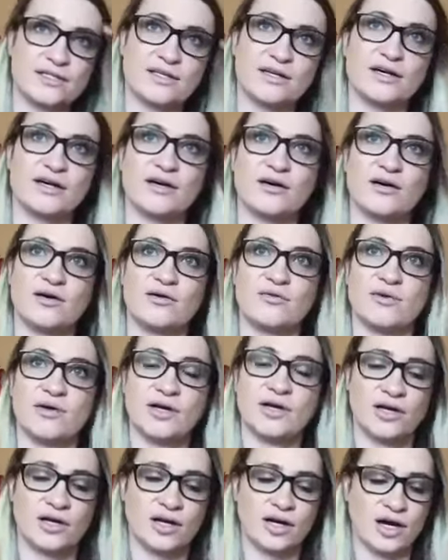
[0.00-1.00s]
the
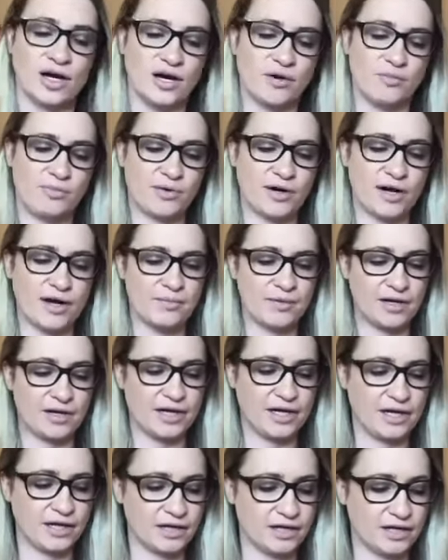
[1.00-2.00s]

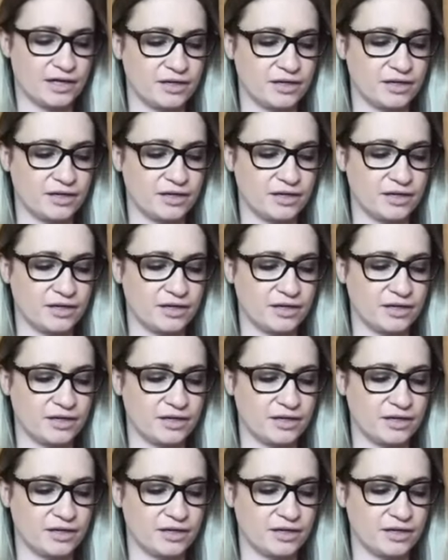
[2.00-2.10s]
primary